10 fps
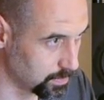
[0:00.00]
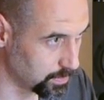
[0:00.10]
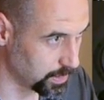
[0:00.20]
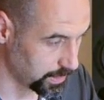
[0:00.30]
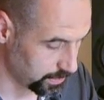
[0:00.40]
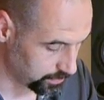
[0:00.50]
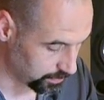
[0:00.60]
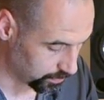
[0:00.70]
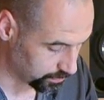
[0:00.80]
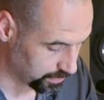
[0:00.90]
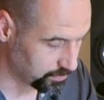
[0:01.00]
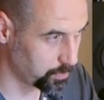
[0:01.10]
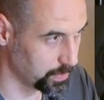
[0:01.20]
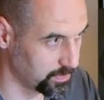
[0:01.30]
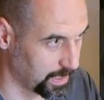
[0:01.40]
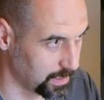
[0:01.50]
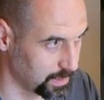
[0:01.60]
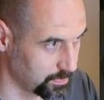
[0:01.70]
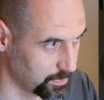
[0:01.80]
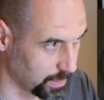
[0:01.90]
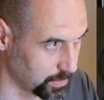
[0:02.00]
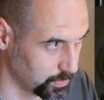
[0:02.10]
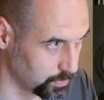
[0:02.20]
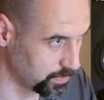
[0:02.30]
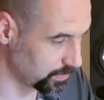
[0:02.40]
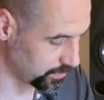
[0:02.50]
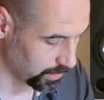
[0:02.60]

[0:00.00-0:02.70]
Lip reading: Okay, this one is active, I can use it.